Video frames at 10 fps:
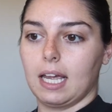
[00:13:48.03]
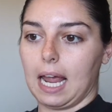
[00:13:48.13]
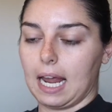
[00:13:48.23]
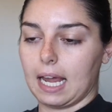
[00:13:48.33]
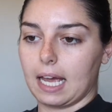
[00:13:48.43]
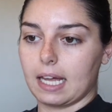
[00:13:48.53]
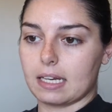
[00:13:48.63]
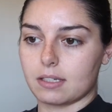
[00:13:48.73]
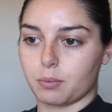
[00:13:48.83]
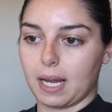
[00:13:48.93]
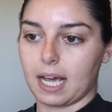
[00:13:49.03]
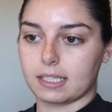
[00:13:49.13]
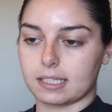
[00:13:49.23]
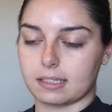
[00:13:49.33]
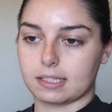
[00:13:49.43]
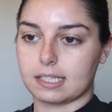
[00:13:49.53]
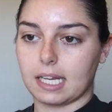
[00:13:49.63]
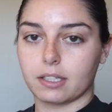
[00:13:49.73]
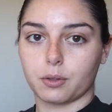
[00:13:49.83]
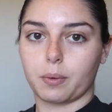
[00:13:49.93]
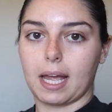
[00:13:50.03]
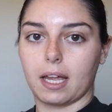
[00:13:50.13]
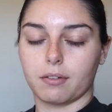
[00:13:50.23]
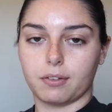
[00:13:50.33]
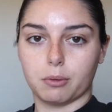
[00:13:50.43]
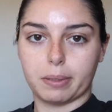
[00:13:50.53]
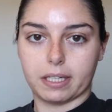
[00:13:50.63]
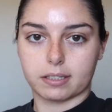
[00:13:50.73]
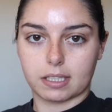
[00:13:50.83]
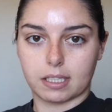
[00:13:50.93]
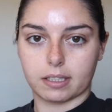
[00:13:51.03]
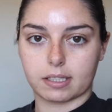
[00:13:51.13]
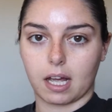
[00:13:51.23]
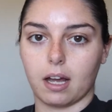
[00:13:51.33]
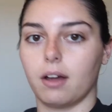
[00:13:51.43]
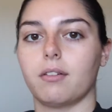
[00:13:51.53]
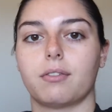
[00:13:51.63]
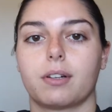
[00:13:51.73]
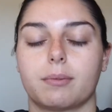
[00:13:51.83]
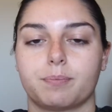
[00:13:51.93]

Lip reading: and we had to sand away a few pieces of